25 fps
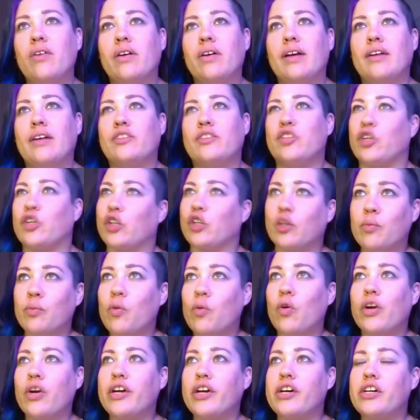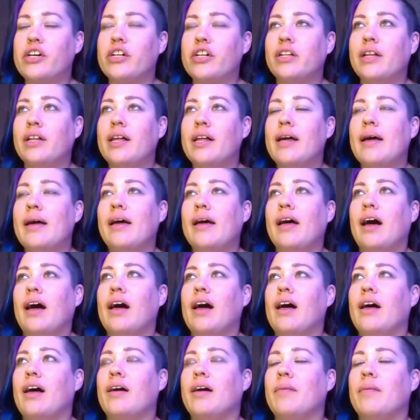turmoil,
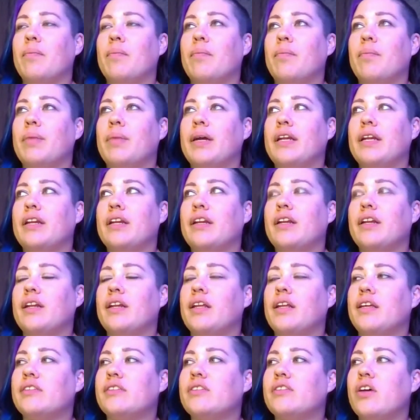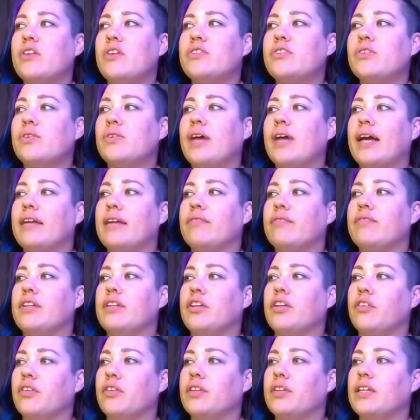but it's also kind of
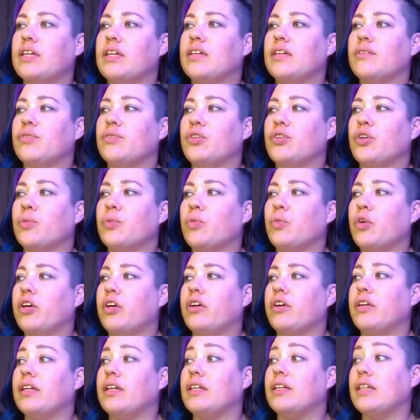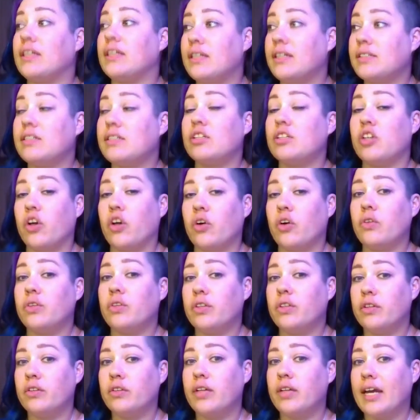nearing the end of turmoil and needing to go a
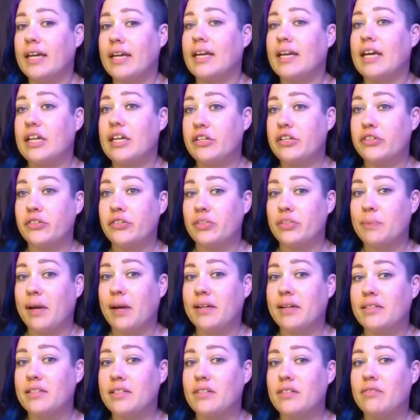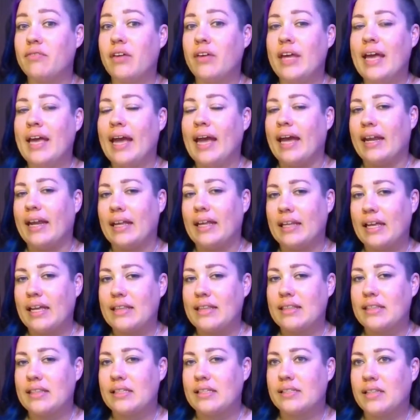little like introspective. And I
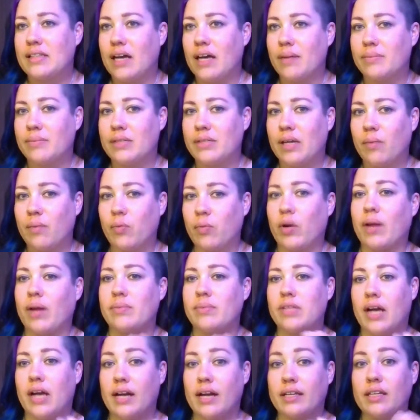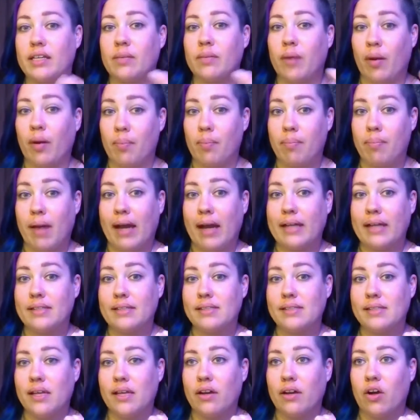like that this comes up when I'm talking about
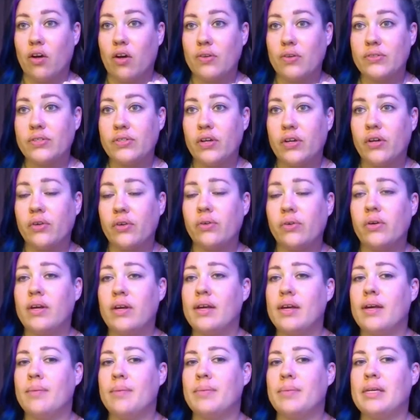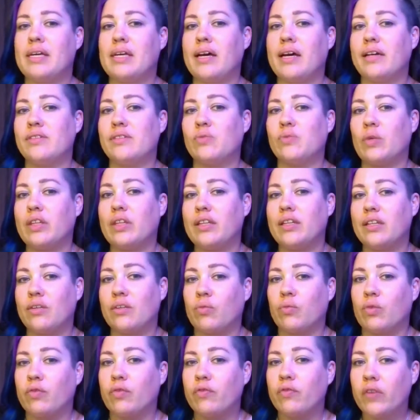mindset also, because with it
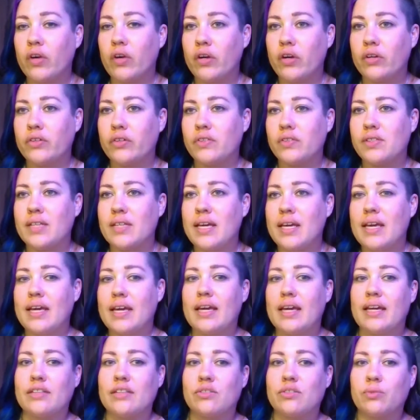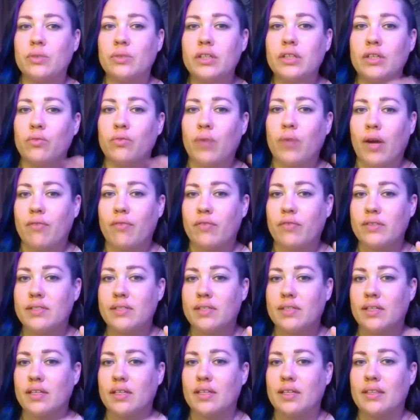in reverse, it's really
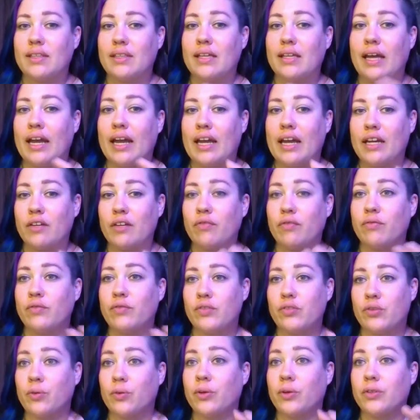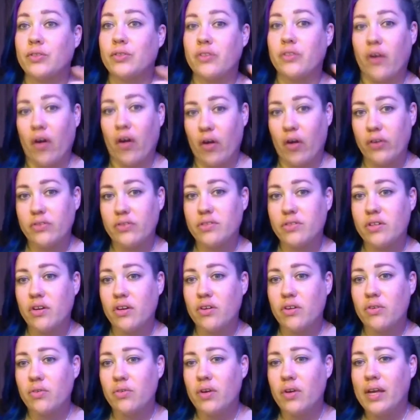referencing the 8 of Swords
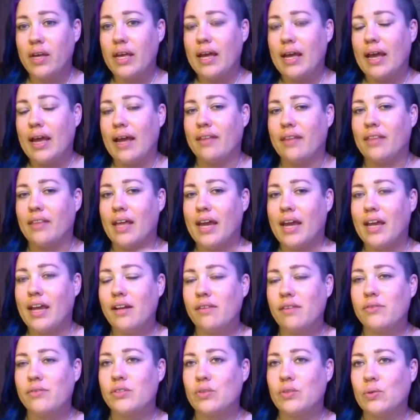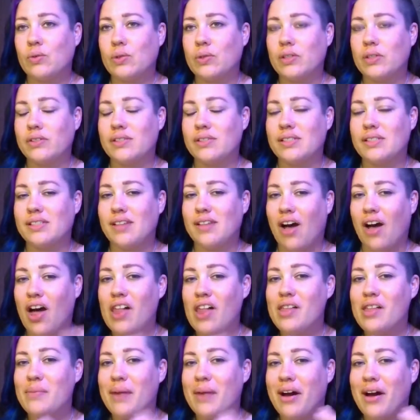also. And the 8 of Swords is
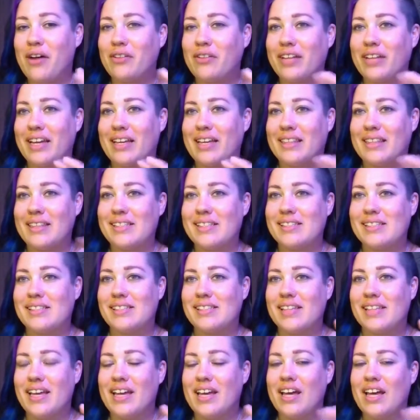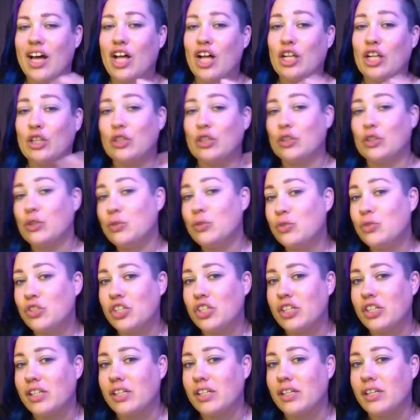all about like this
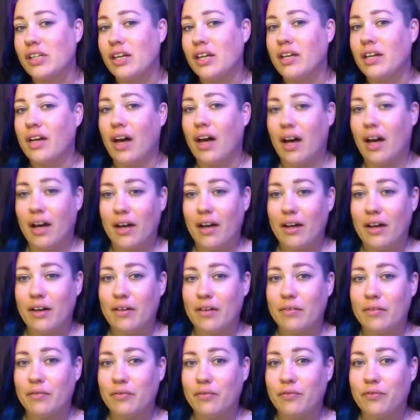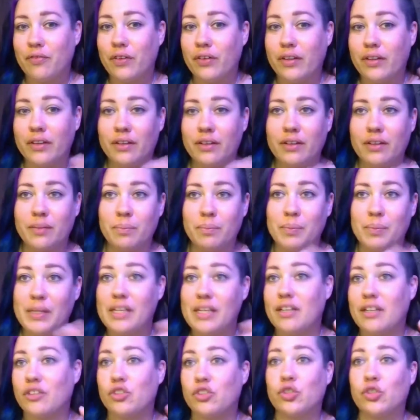illusion of
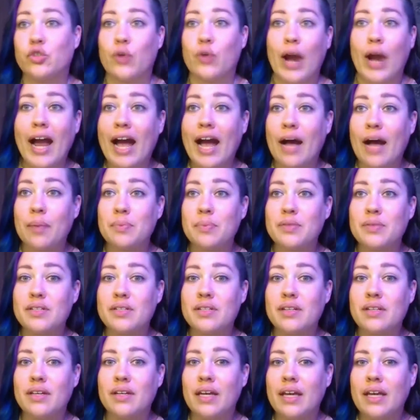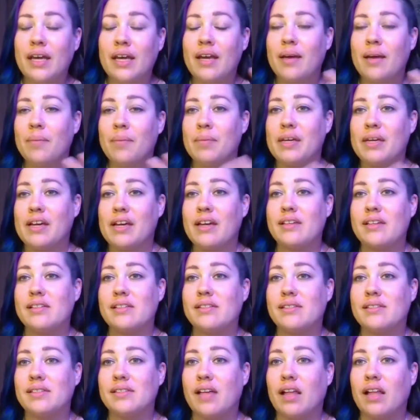being trapped.
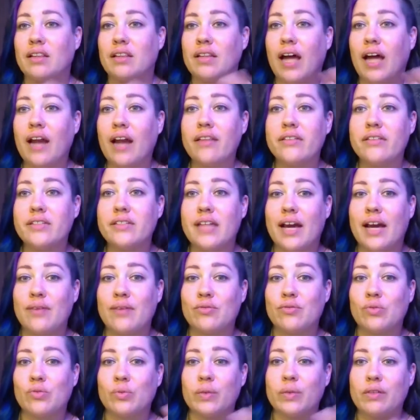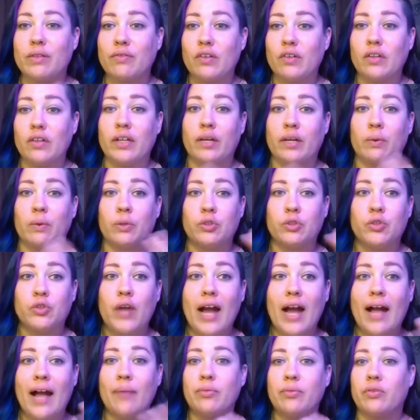Because a lot of the times where we feel like we're
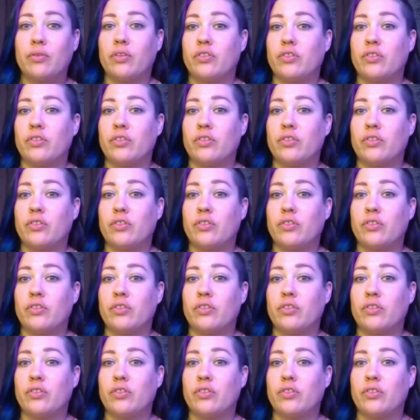trapped or there's